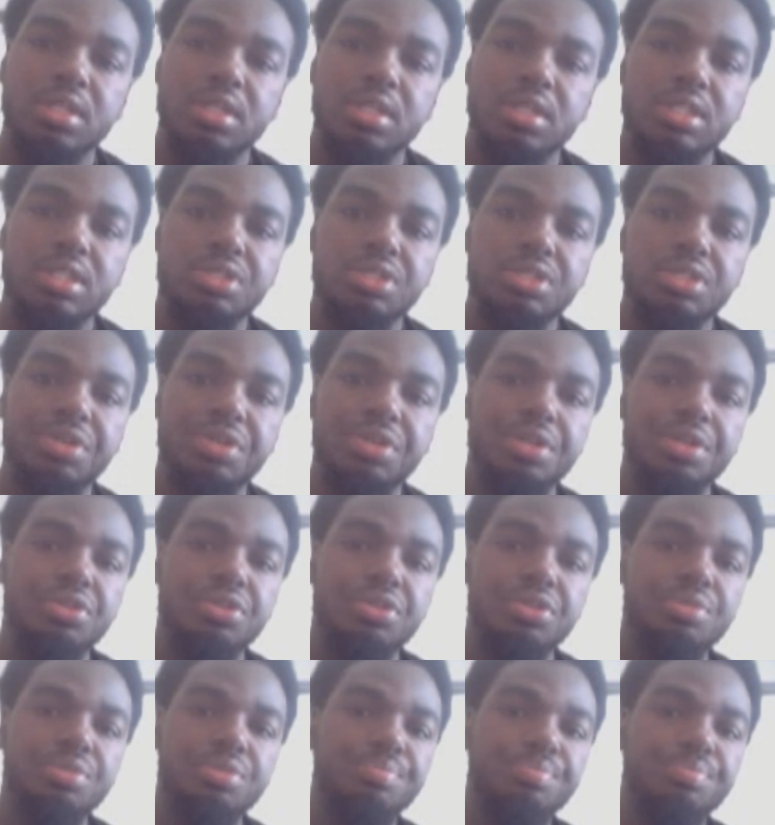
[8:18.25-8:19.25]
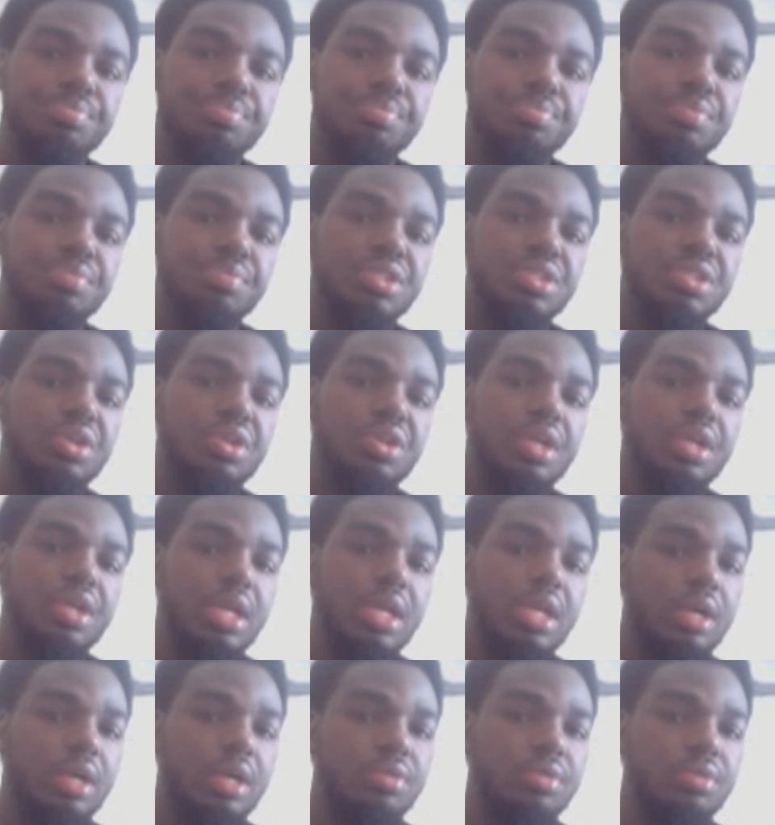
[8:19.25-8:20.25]
this great group
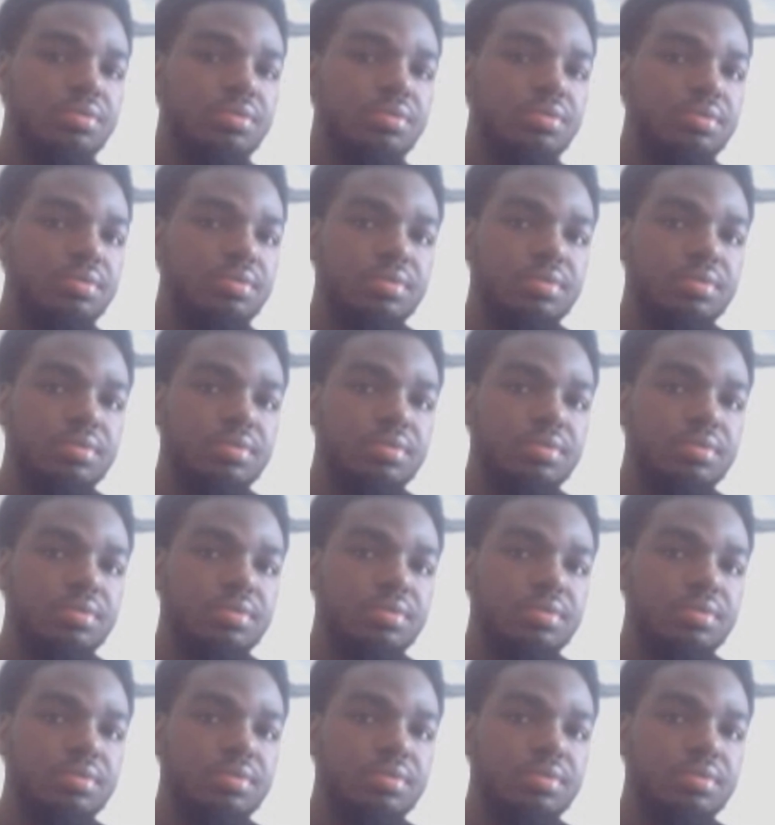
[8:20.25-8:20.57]
started out,